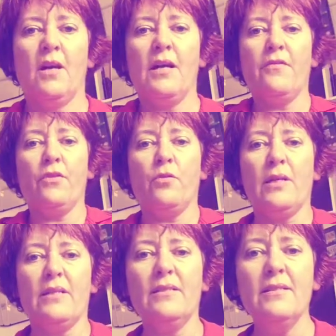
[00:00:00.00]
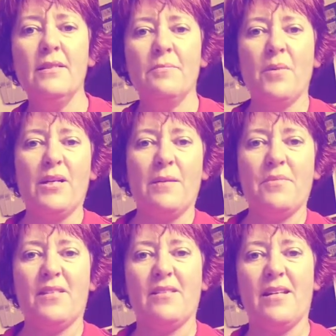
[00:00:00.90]
Hi everyone, my
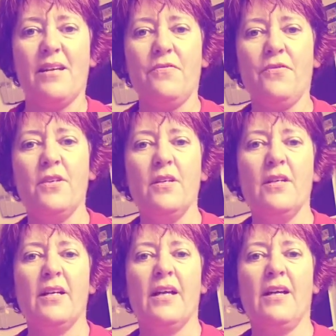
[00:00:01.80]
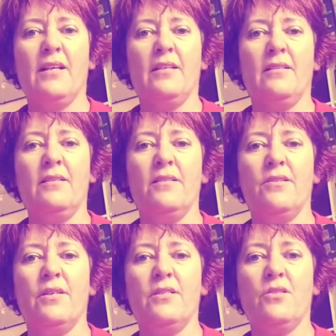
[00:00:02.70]
name's Steph and
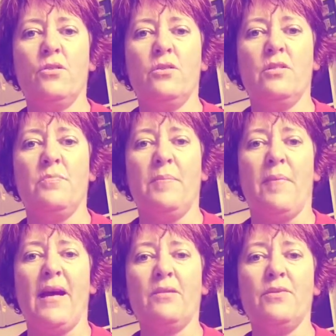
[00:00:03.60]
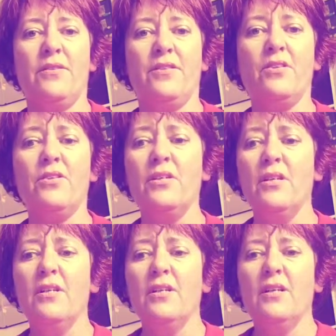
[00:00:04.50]
it's good to be back with you.
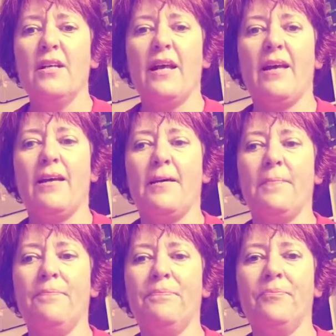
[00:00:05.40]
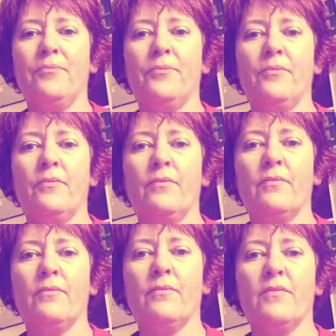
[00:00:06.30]
Um,
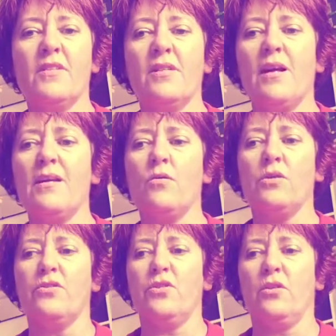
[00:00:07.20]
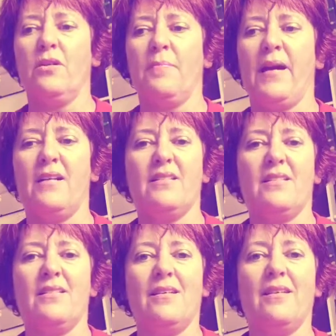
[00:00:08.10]
Today I want to talk about
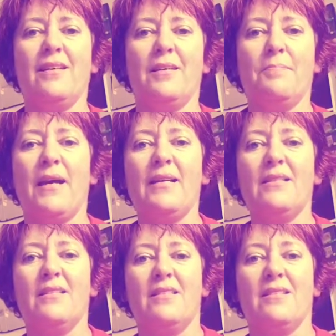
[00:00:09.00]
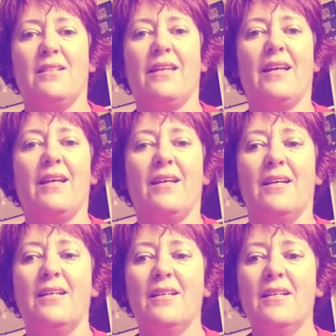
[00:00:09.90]
singing, maintenance and
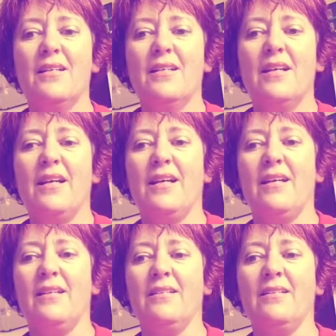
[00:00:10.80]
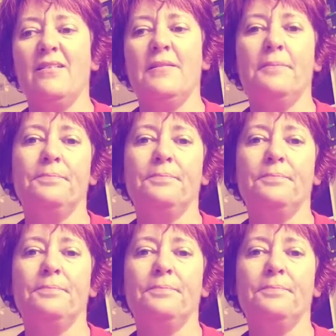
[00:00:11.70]
care, and